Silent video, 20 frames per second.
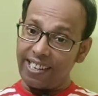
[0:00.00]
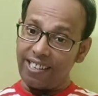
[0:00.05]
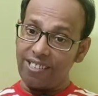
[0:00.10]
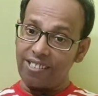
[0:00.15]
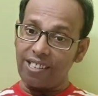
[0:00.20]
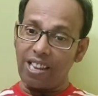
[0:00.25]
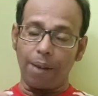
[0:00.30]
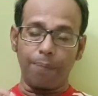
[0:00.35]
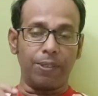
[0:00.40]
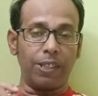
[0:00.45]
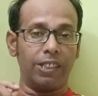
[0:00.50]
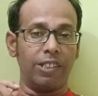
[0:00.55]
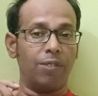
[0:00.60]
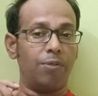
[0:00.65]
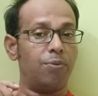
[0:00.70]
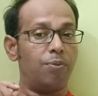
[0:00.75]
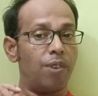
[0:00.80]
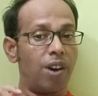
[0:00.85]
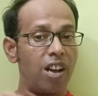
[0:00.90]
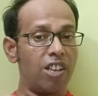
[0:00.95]
after the
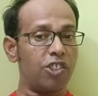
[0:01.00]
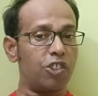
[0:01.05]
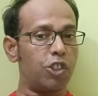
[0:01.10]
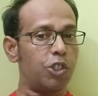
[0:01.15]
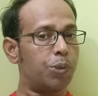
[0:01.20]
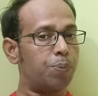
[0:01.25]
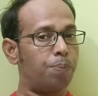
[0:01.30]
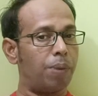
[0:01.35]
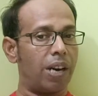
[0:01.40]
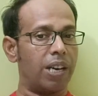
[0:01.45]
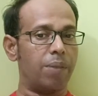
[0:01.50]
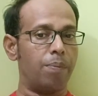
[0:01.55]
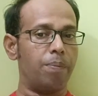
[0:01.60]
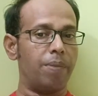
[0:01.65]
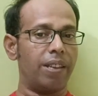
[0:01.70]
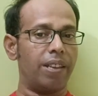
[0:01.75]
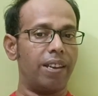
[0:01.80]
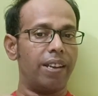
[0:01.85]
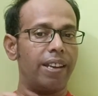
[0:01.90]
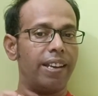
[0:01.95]
first sperm
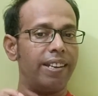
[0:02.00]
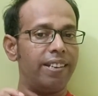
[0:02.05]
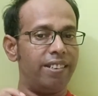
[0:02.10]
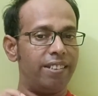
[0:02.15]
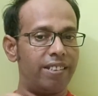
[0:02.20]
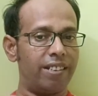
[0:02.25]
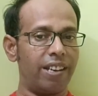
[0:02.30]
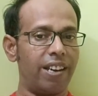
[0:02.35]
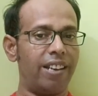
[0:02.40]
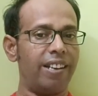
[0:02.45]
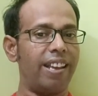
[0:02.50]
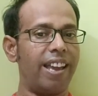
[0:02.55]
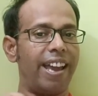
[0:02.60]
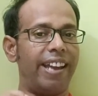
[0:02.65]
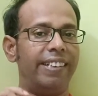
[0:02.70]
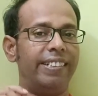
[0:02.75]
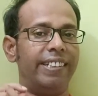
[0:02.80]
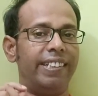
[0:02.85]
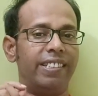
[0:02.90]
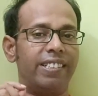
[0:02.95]
enter
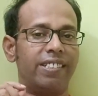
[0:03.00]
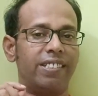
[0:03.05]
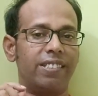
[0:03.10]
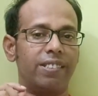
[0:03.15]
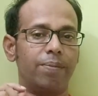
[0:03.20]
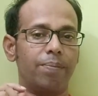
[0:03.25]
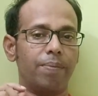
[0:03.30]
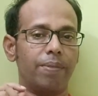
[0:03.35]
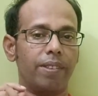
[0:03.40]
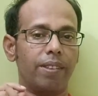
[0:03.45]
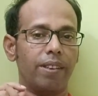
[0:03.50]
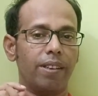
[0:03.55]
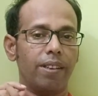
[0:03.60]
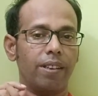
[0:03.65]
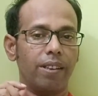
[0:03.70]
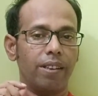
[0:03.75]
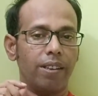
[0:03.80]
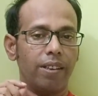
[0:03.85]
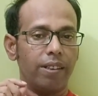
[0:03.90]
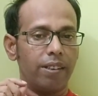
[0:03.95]
and is
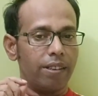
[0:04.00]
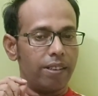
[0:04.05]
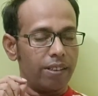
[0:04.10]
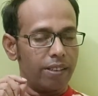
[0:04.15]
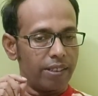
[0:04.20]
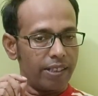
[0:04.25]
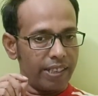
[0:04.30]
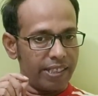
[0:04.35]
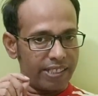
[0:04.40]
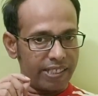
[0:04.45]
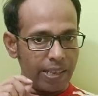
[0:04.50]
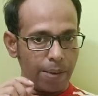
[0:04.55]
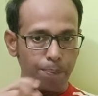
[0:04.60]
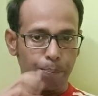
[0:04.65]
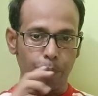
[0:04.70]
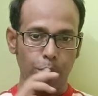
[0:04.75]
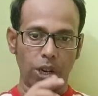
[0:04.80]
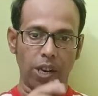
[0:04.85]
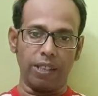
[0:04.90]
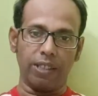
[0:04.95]

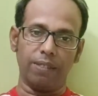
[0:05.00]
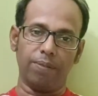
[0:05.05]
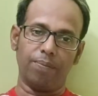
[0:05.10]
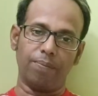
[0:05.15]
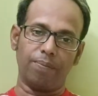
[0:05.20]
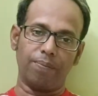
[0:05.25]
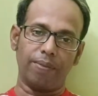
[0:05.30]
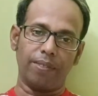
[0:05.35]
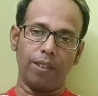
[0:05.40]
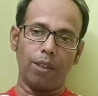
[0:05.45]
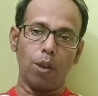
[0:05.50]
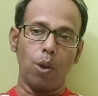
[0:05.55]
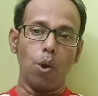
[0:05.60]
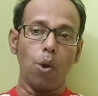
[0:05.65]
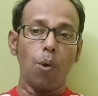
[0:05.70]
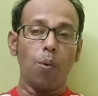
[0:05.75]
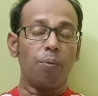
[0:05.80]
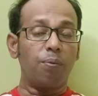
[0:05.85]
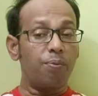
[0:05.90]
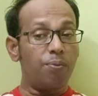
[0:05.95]
temporary,
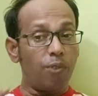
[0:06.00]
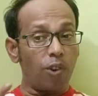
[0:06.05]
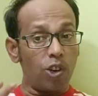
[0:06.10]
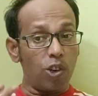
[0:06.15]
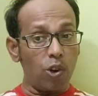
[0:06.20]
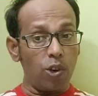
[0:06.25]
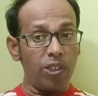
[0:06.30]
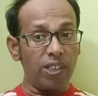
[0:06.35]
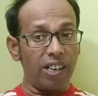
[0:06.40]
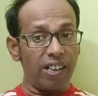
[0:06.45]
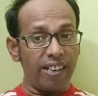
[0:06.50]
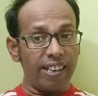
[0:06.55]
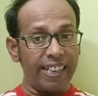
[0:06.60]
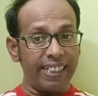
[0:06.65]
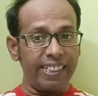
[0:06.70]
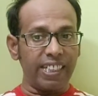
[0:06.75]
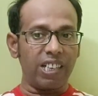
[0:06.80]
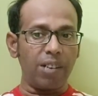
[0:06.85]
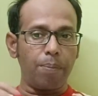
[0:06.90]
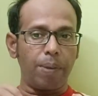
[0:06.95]
followed
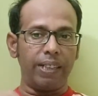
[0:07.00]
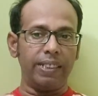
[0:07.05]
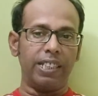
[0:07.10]
later by the